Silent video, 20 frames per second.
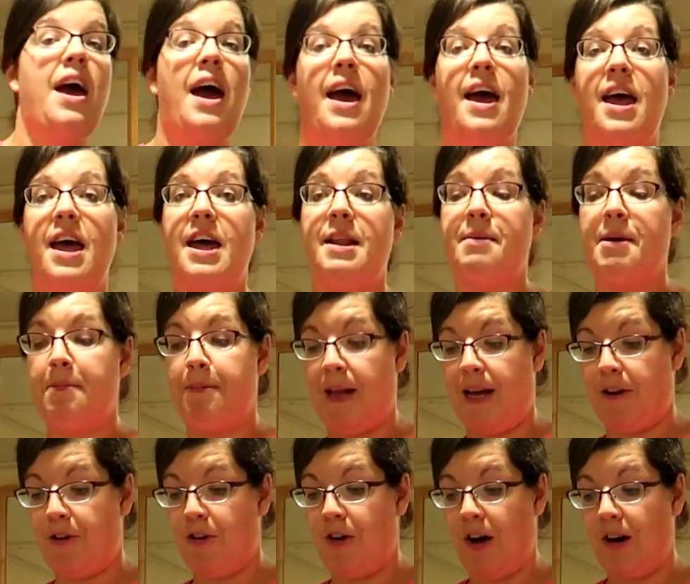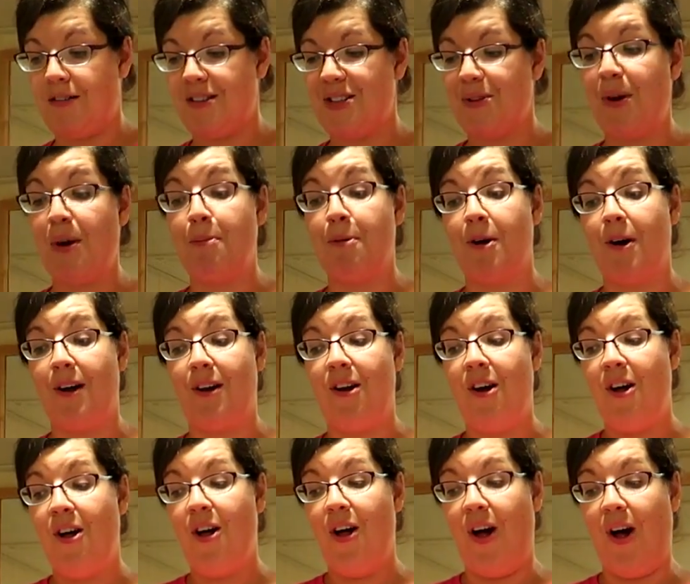And my black Crocs. So I brought
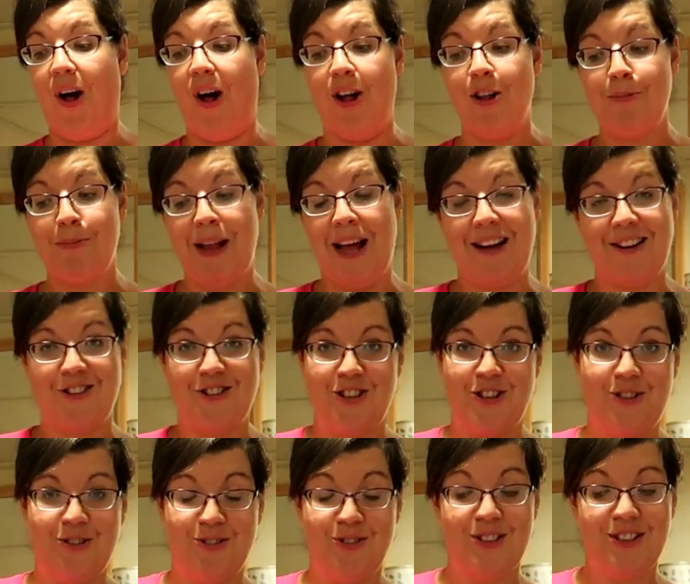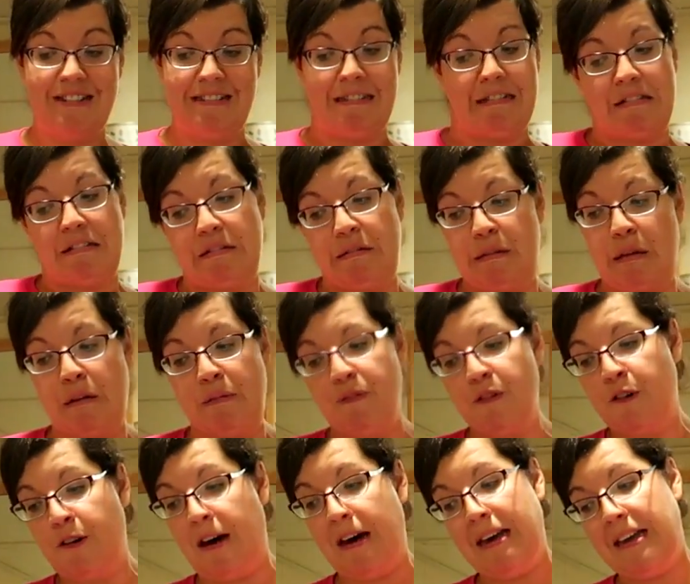all black shoes. No
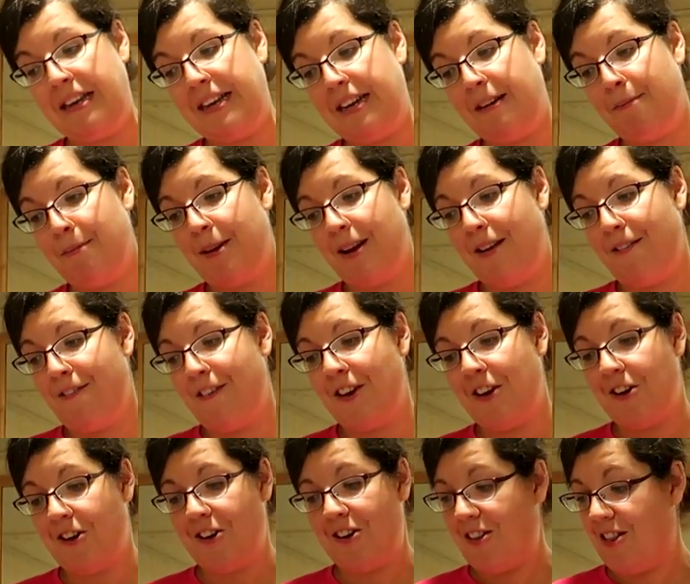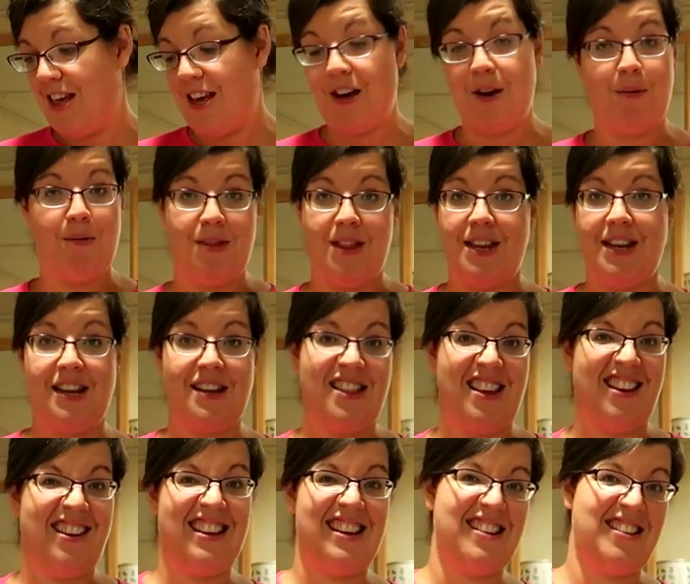variety, but I figure they go with
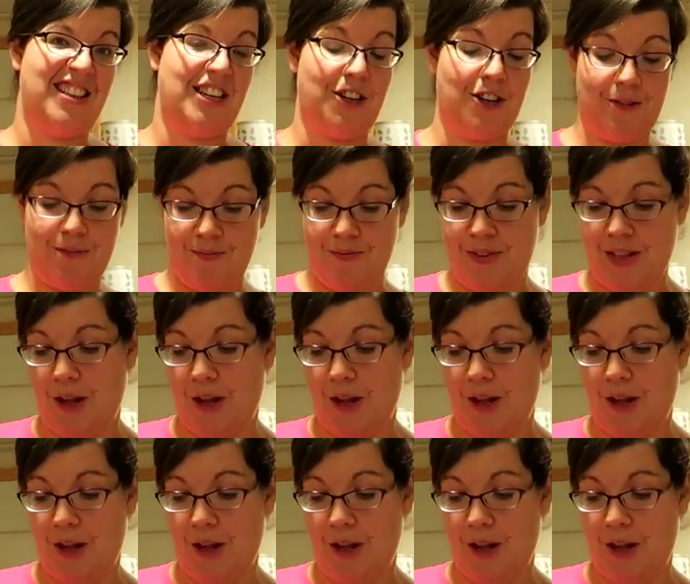anything easier.